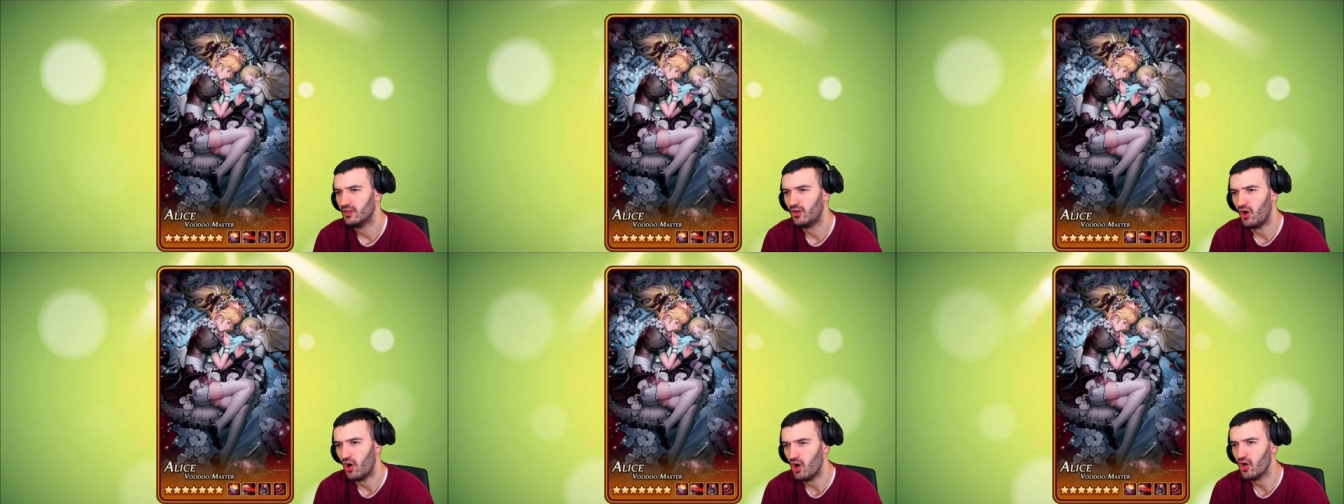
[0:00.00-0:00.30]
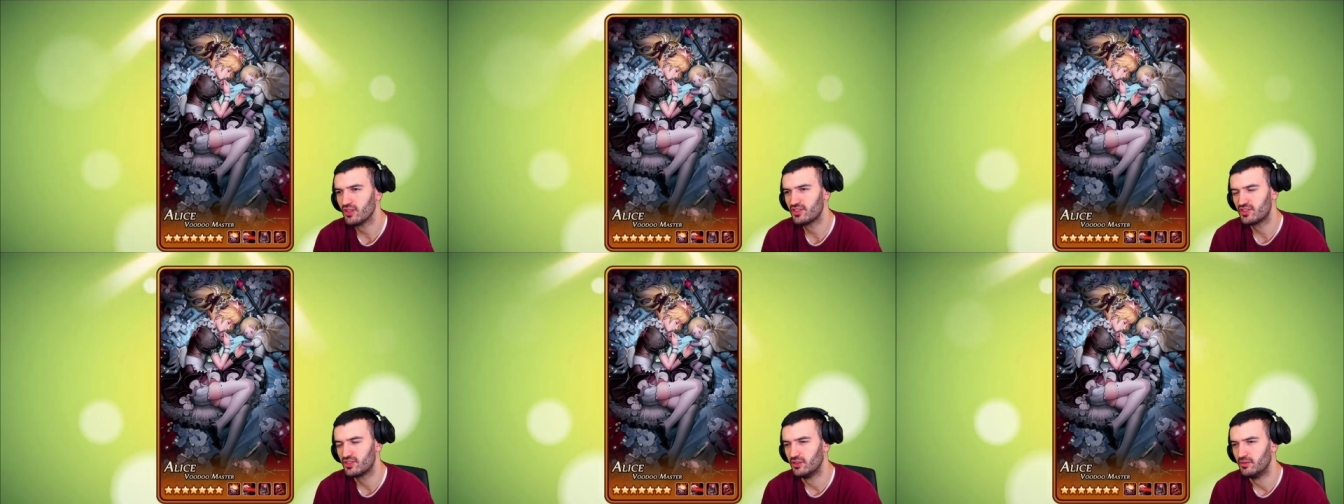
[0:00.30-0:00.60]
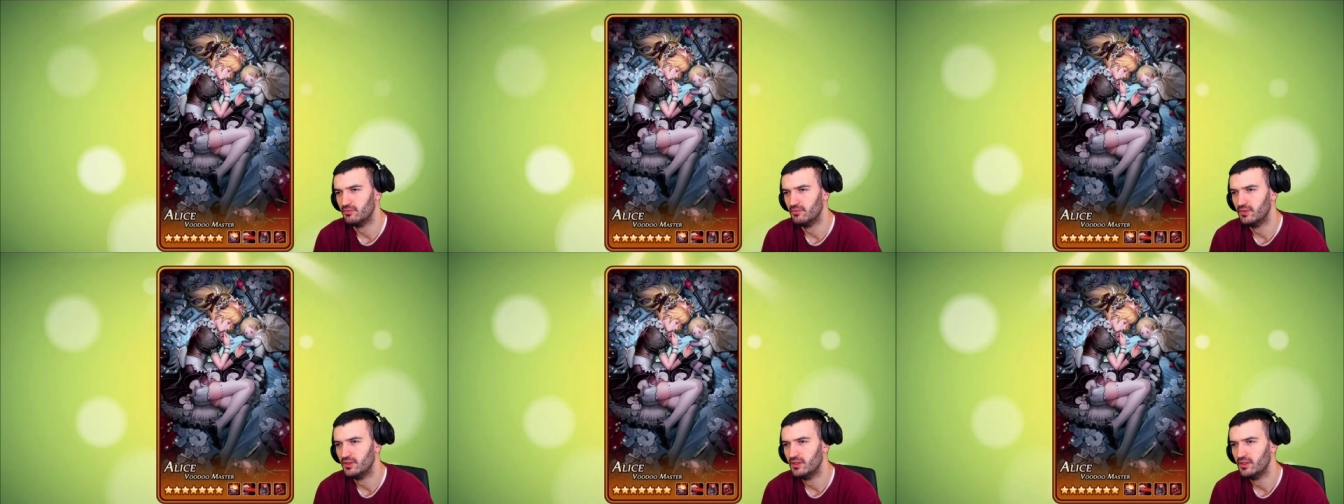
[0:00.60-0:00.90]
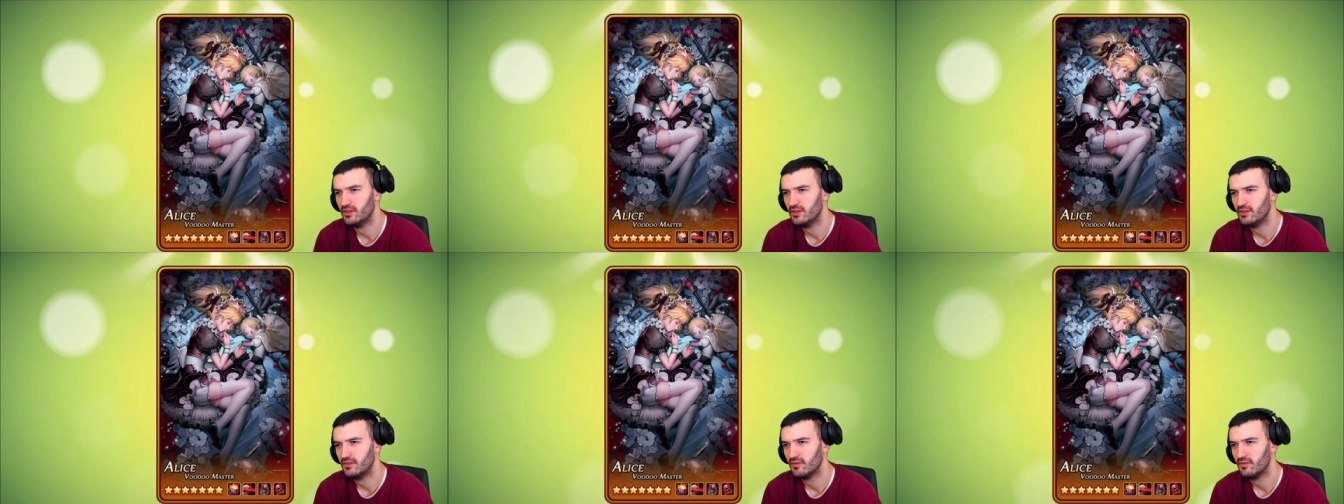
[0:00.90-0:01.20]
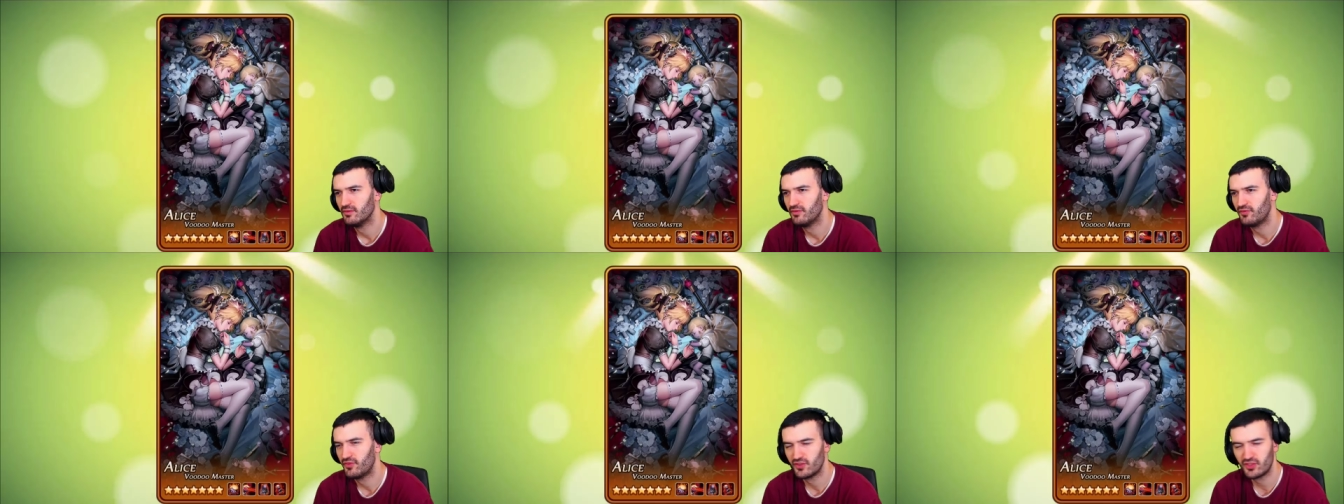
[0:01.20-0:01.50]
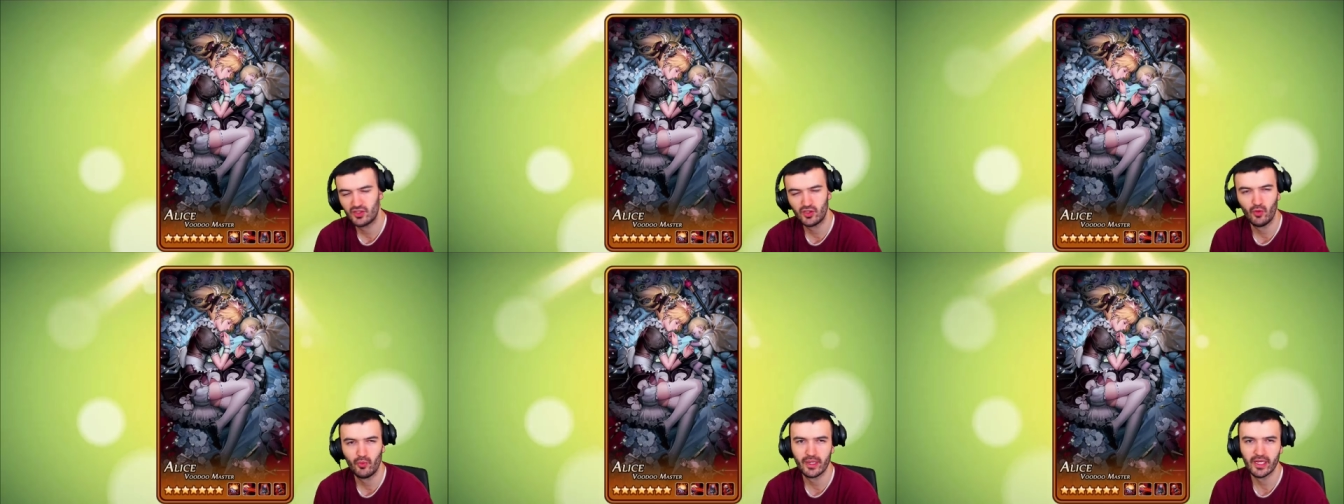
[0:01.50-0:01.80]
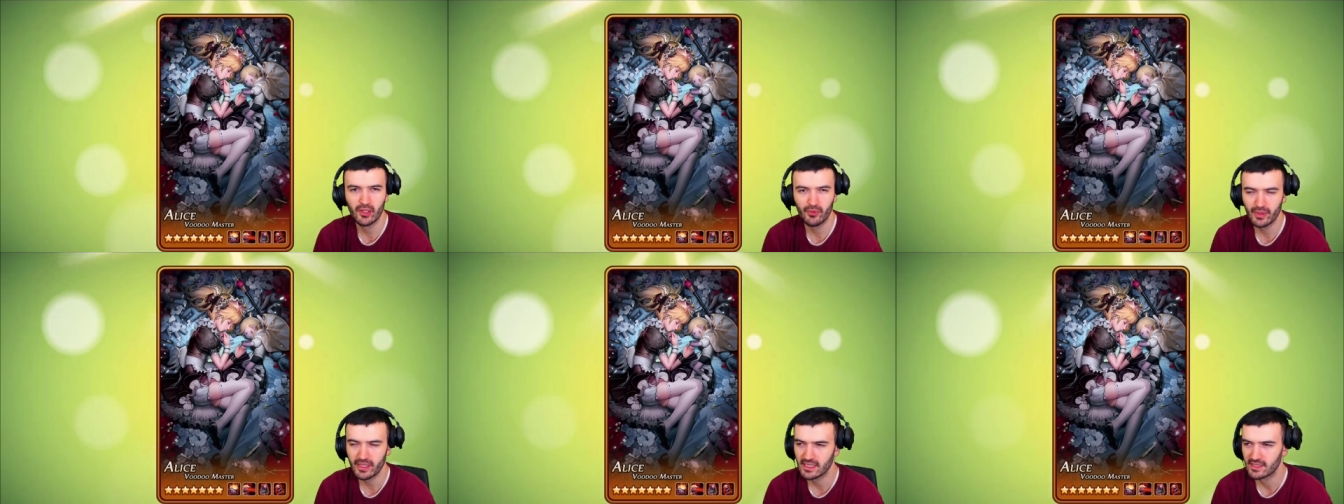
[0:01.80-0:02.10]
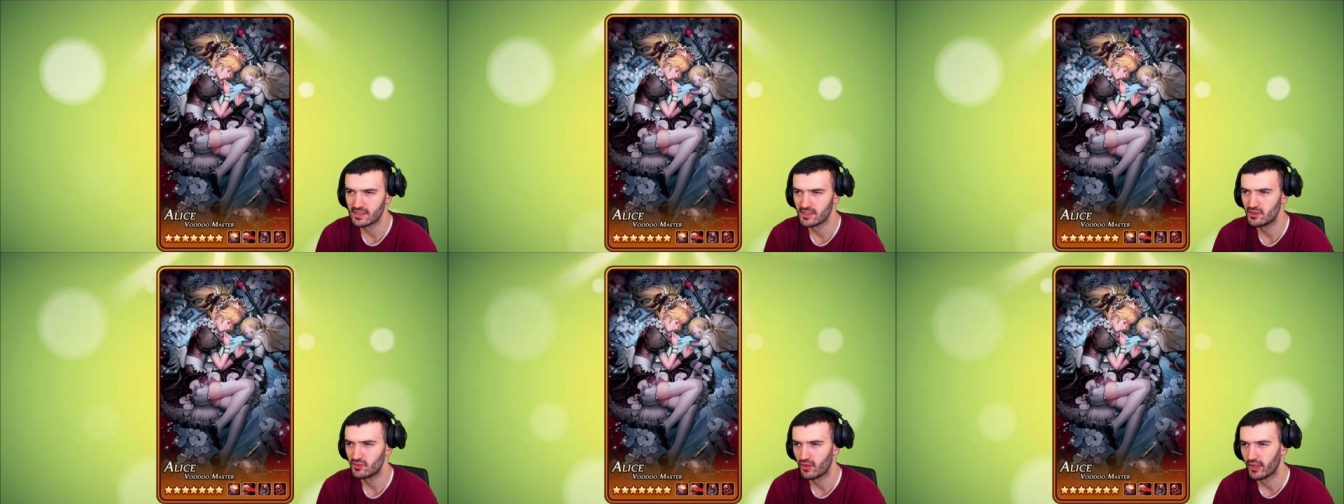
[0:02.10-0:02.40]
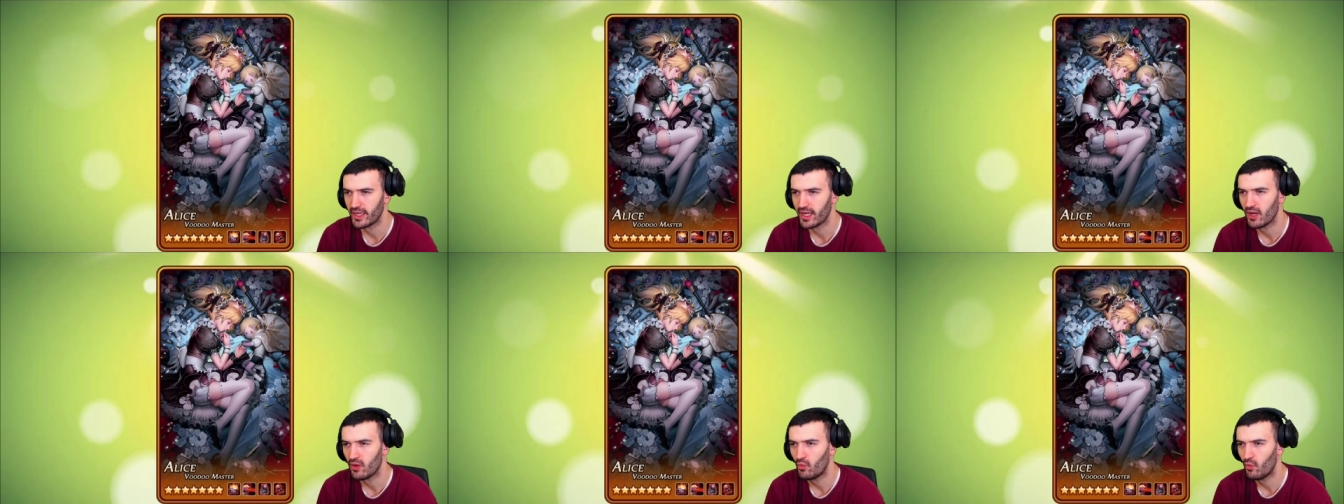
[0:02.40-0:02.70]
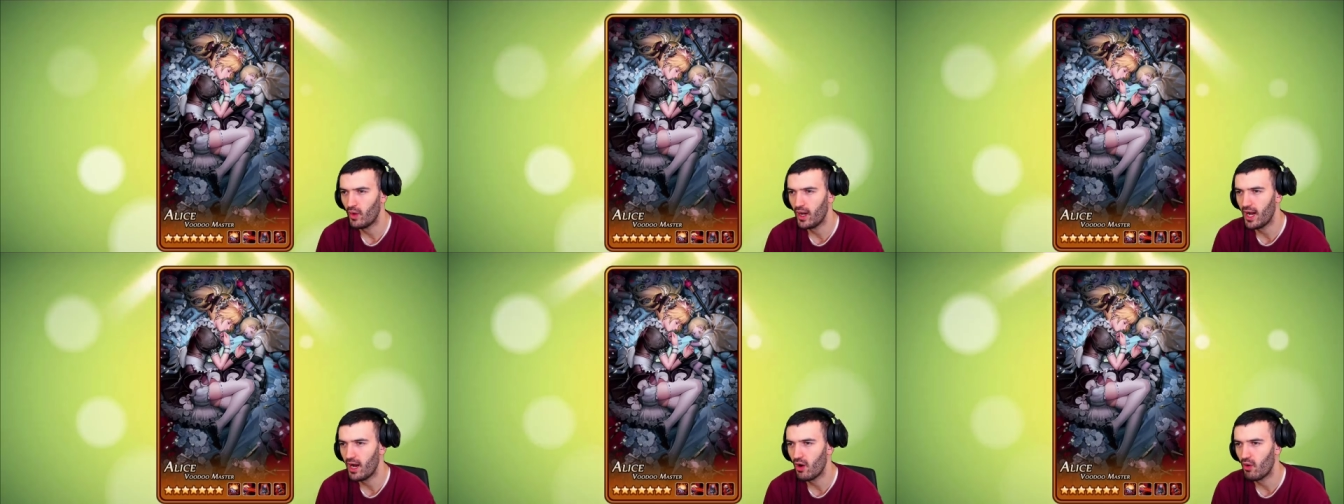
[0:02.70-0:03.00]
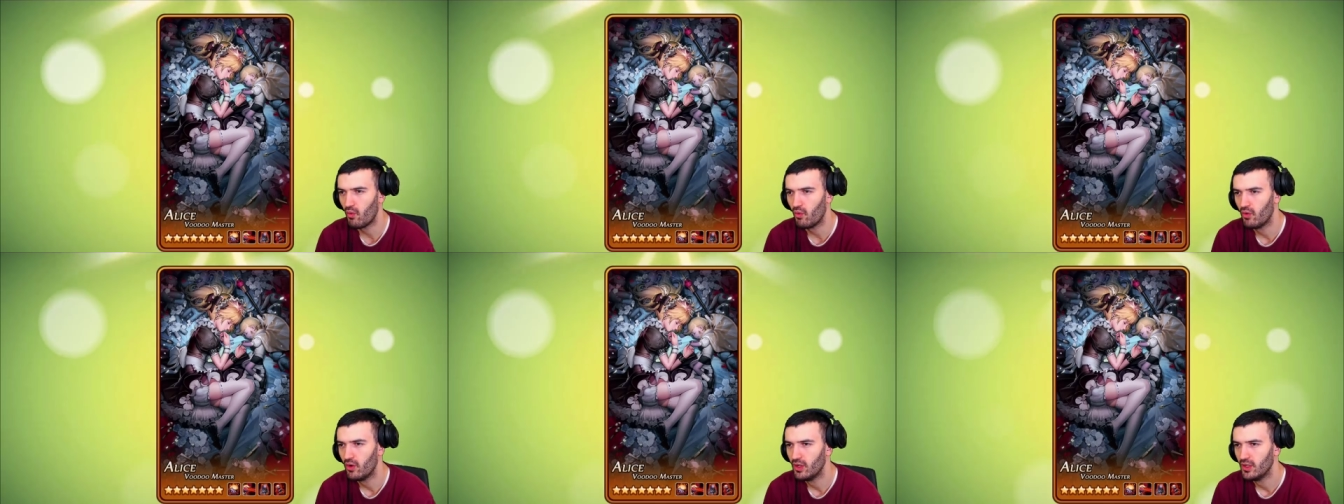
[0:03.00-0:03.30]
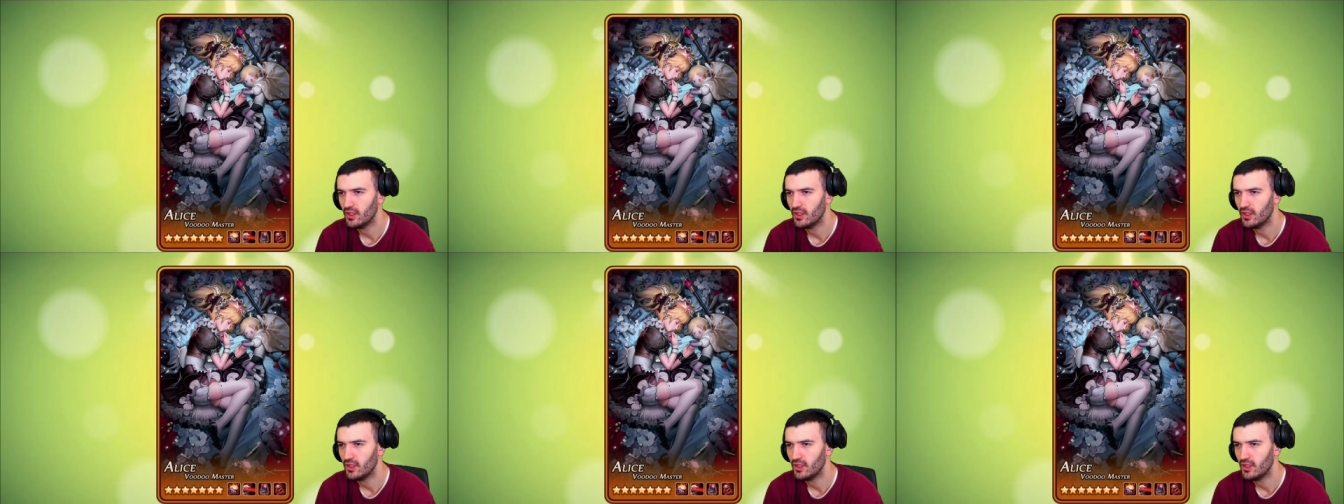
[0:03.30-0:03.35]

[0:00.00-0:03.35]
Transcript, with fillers: awesome for so many reasons right now. Wow.